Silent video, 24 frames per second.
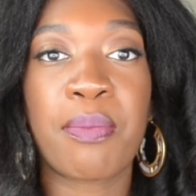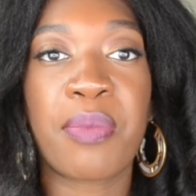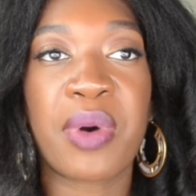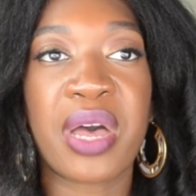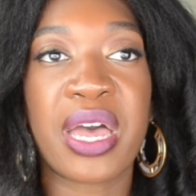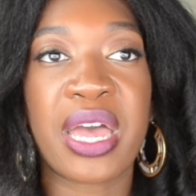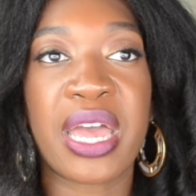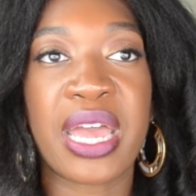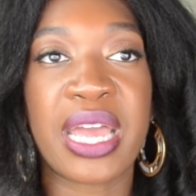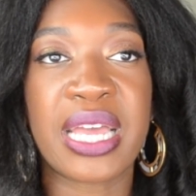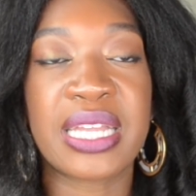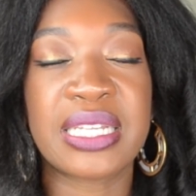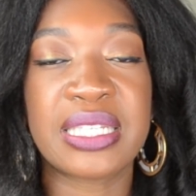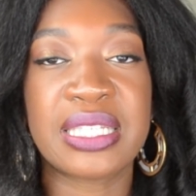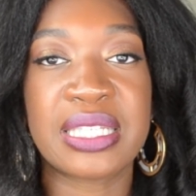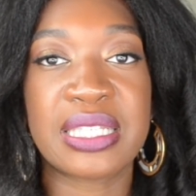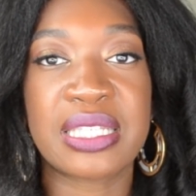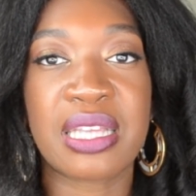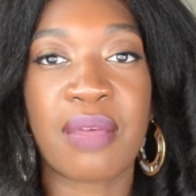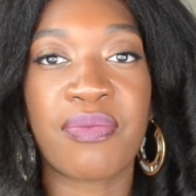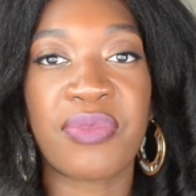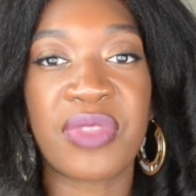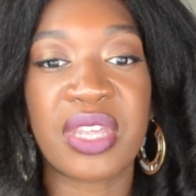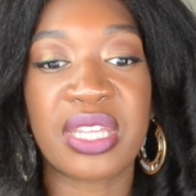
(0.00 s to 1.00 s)
but it's
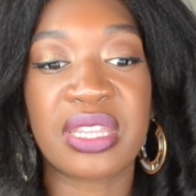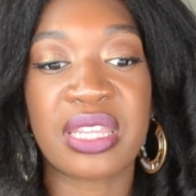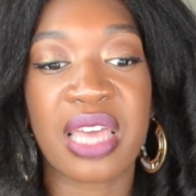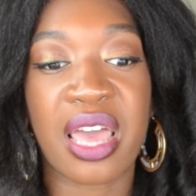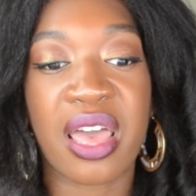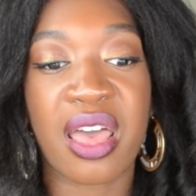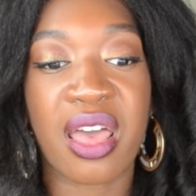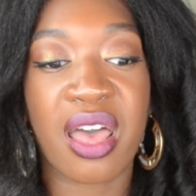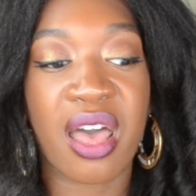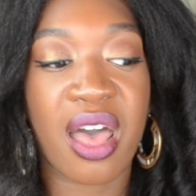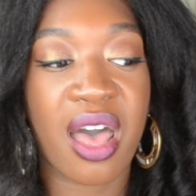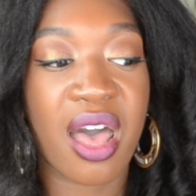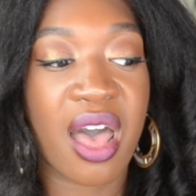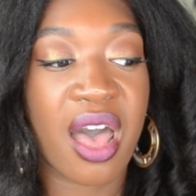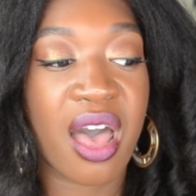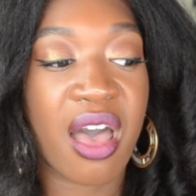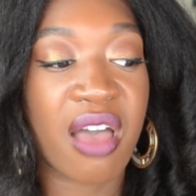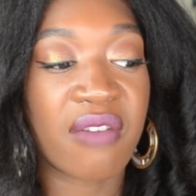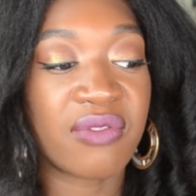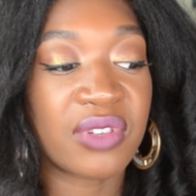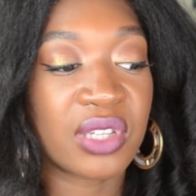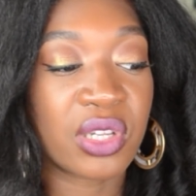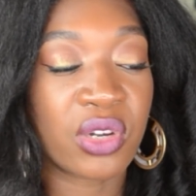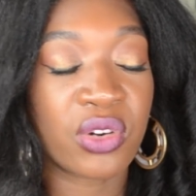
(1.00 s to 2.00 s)
something that
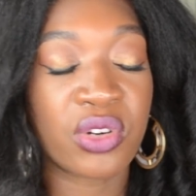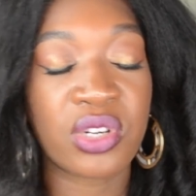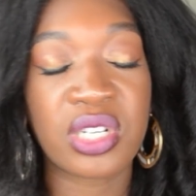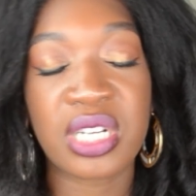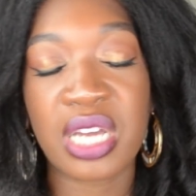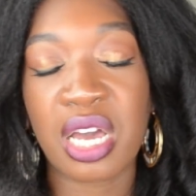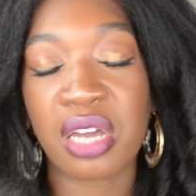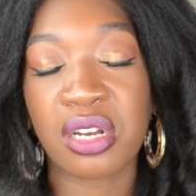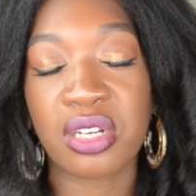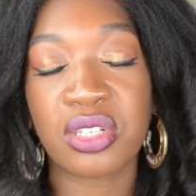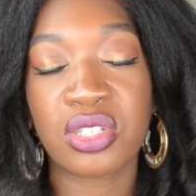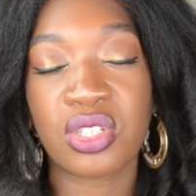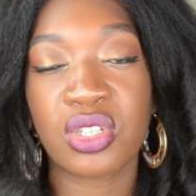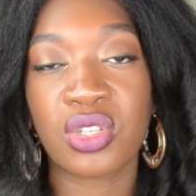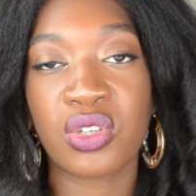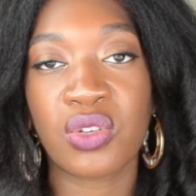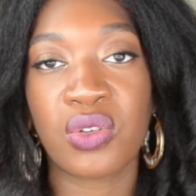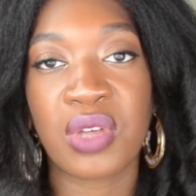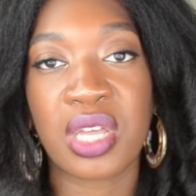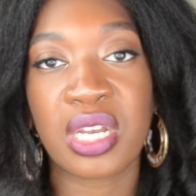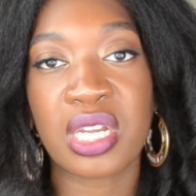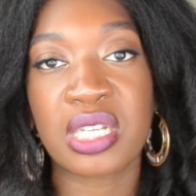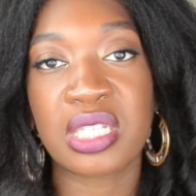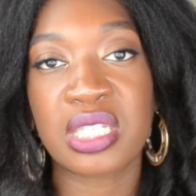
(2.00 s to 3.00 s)
I've learned how to do
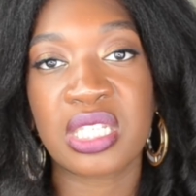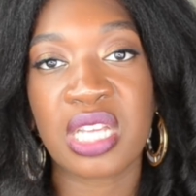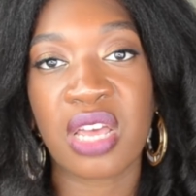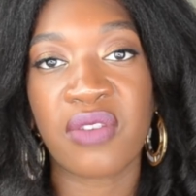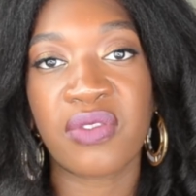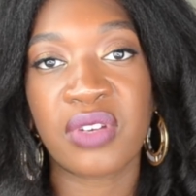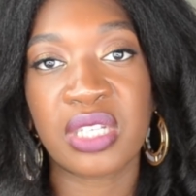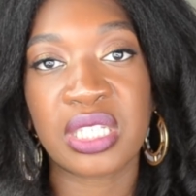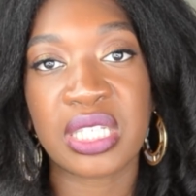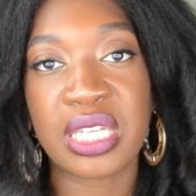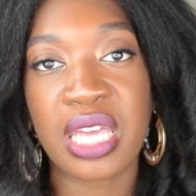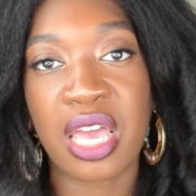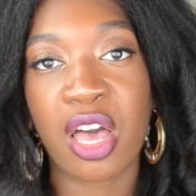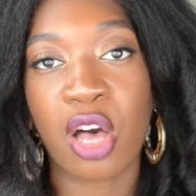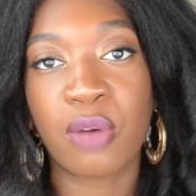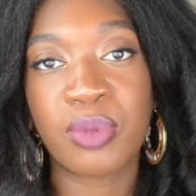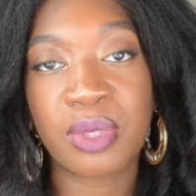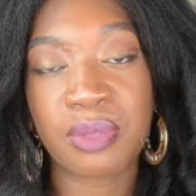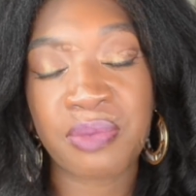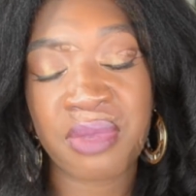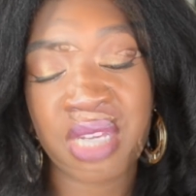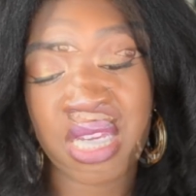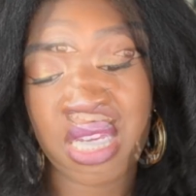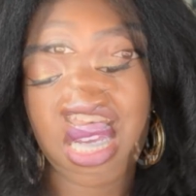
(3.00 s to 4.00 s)
and it's definitely
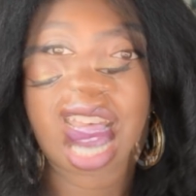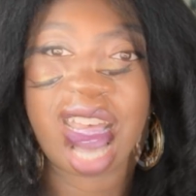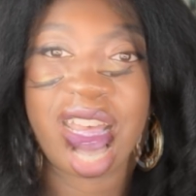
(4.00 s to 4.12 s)
helped me.